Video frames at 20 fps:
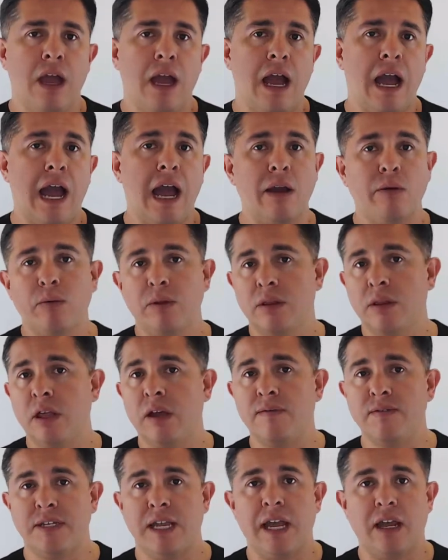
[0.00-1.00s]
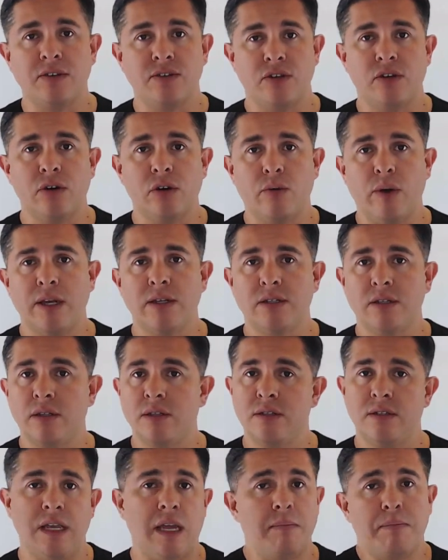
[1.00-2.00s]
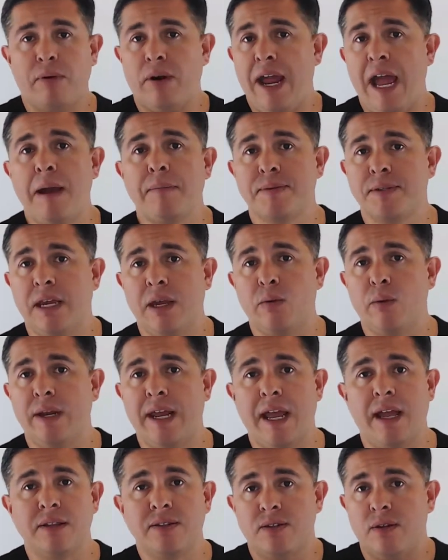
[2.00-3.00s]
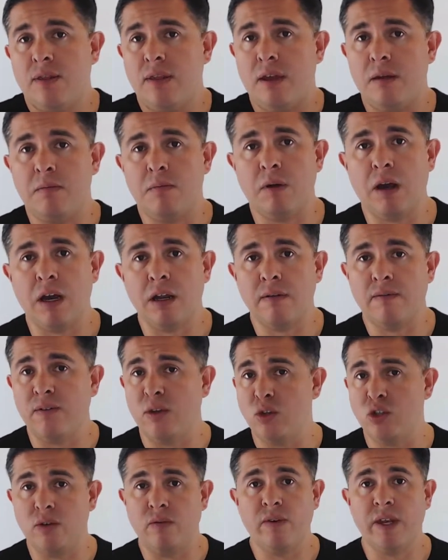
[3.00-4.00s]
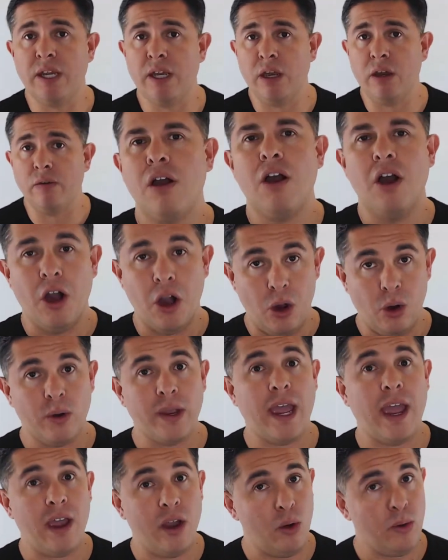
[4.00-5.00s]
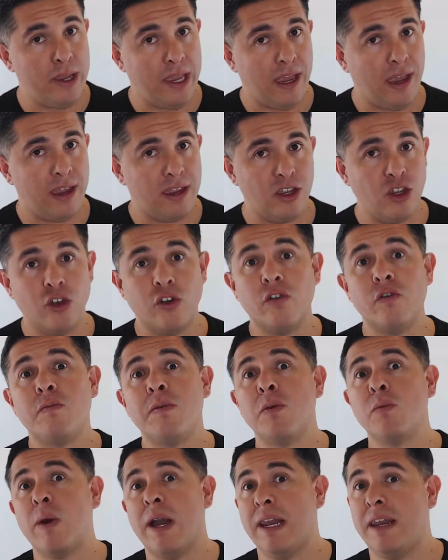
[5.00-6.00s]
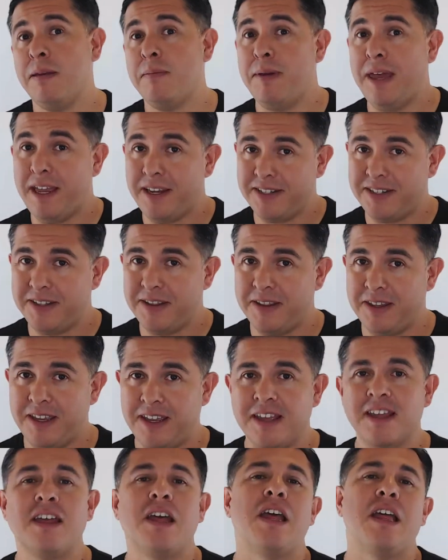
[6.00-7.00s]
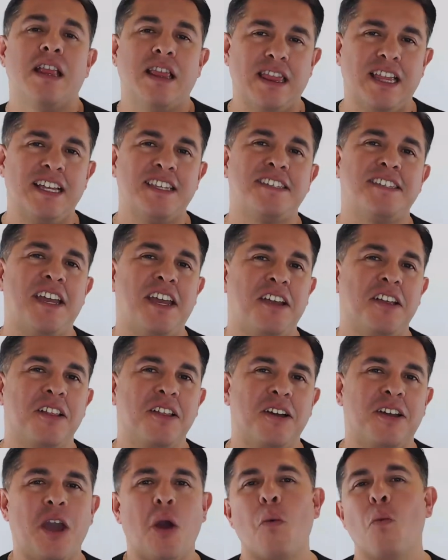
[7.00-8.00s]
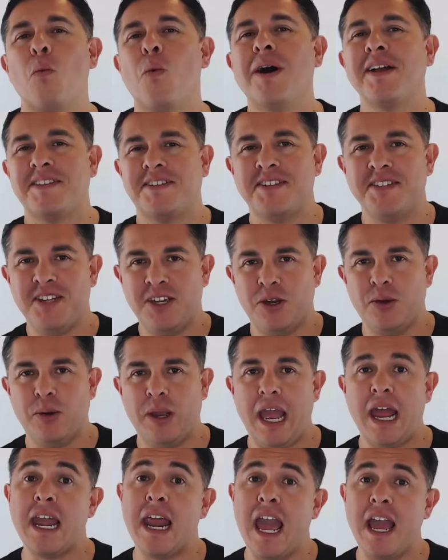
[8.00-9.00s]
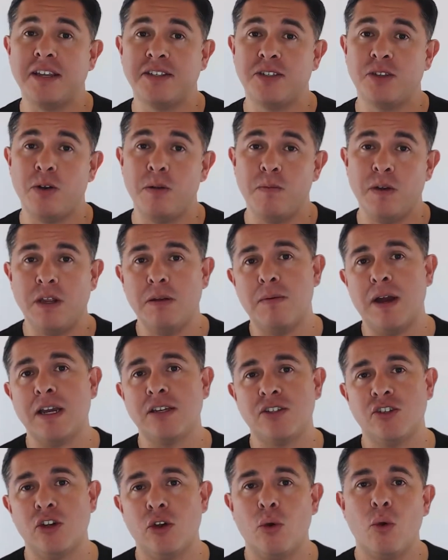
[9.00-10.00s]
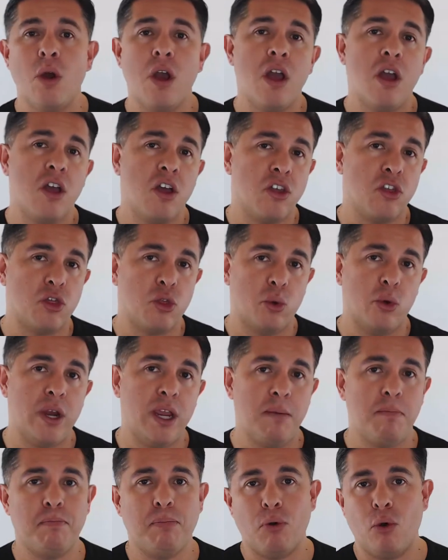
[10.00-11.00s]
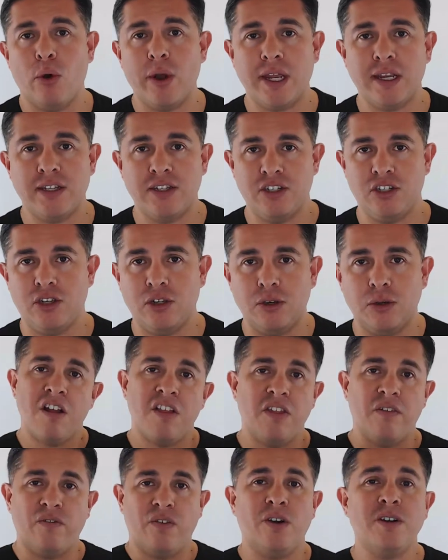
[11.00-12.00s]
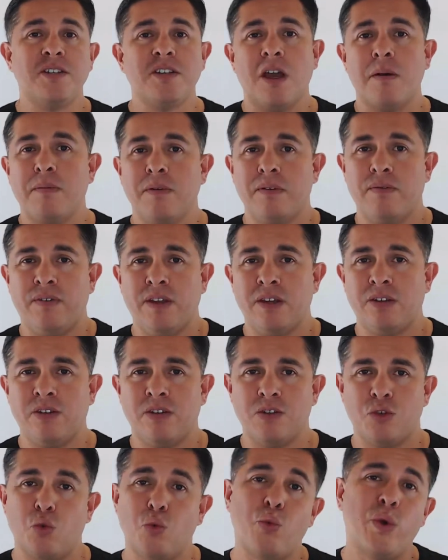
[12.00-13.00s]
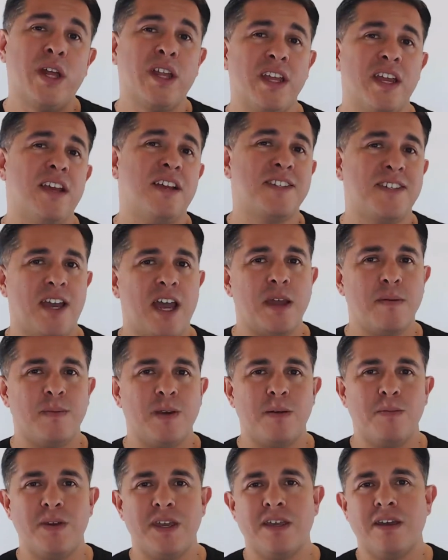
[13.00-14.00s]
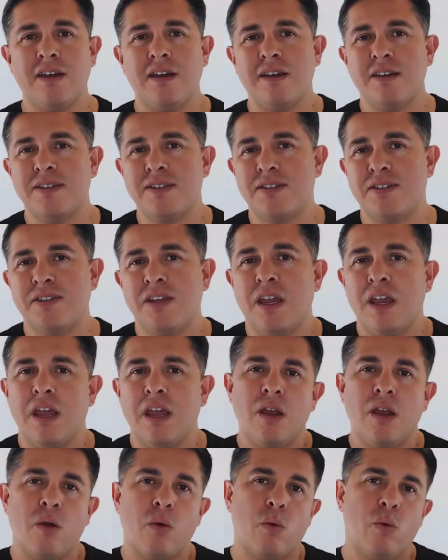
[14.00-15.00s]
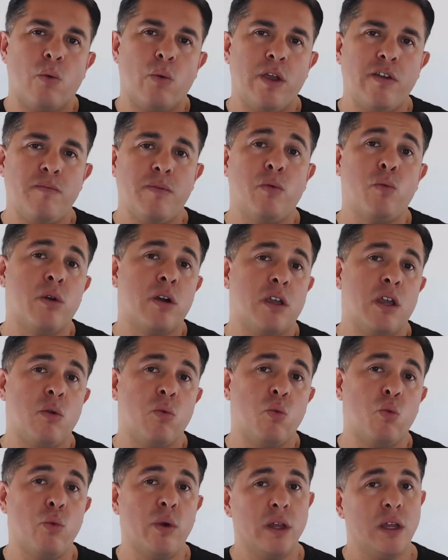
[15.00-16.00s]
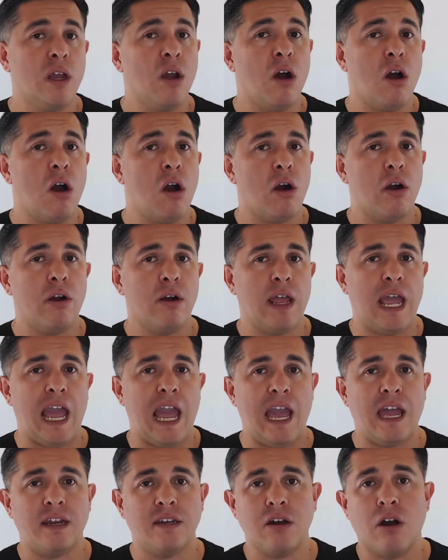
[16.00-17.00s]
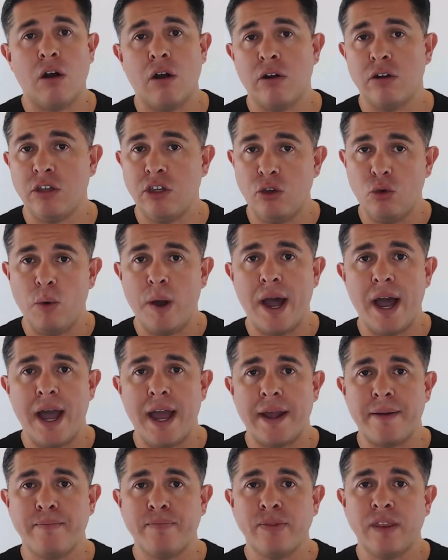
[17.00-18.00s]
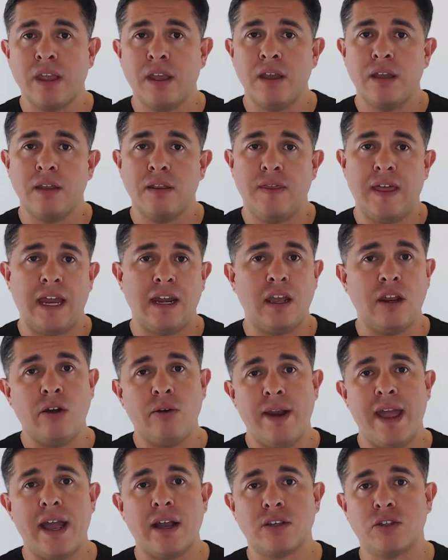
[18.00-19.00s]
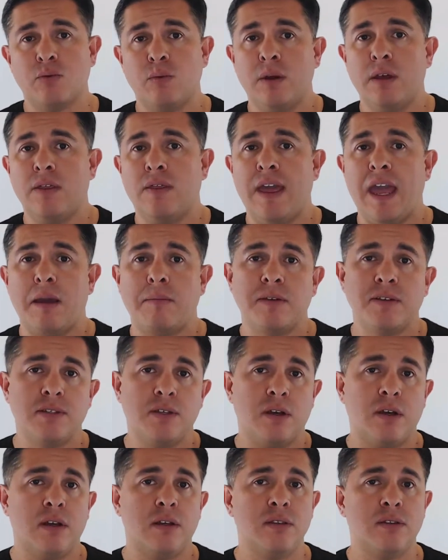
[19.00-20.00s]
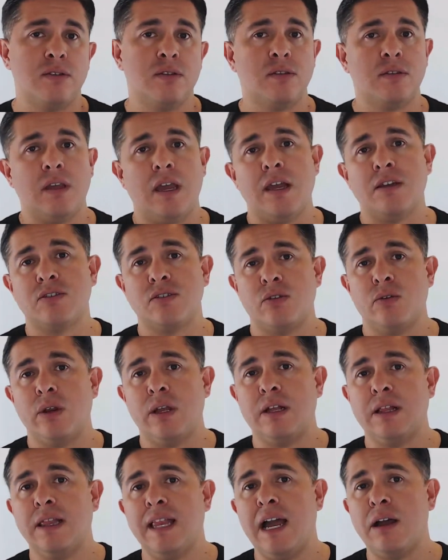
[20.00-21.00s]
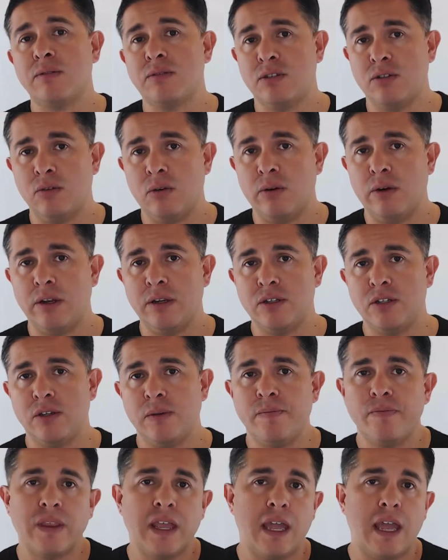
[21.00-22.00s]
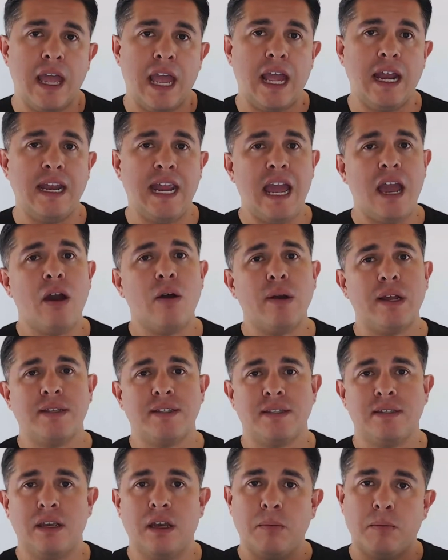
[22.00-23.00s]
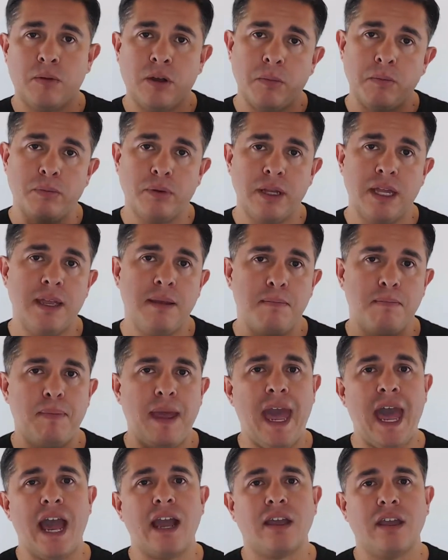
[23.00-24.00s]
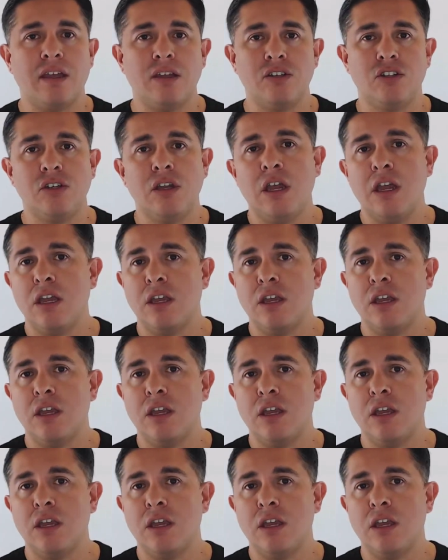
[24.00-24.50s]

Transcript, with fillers: I would love to answer your questions, and perhaps I would answer them on a future video. Okay, okay, you've been waiting patiently. Let's take a look at what's new in S three Media Maestro three point two. The first couple of features really excite me because we've been working really hard at our U I that interacts with Amazon's S three cloud storage. And now it's a complete package.